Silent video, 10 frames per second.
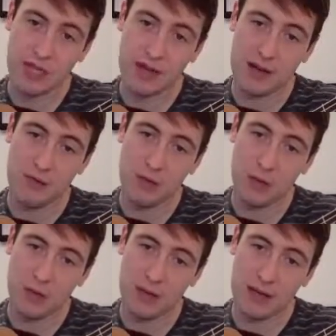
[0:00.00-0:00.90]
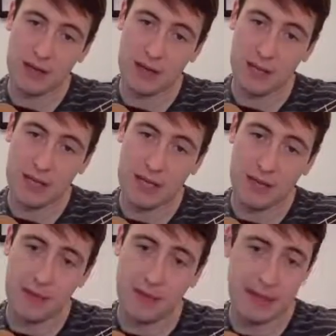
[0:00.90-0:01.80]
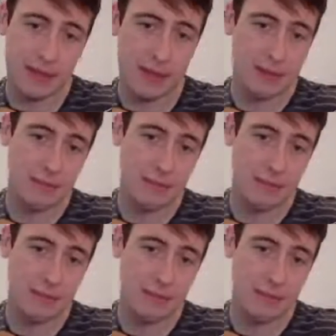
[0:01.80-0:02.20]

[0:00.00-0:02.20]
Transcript: and then our 4th finger, our pinky finger,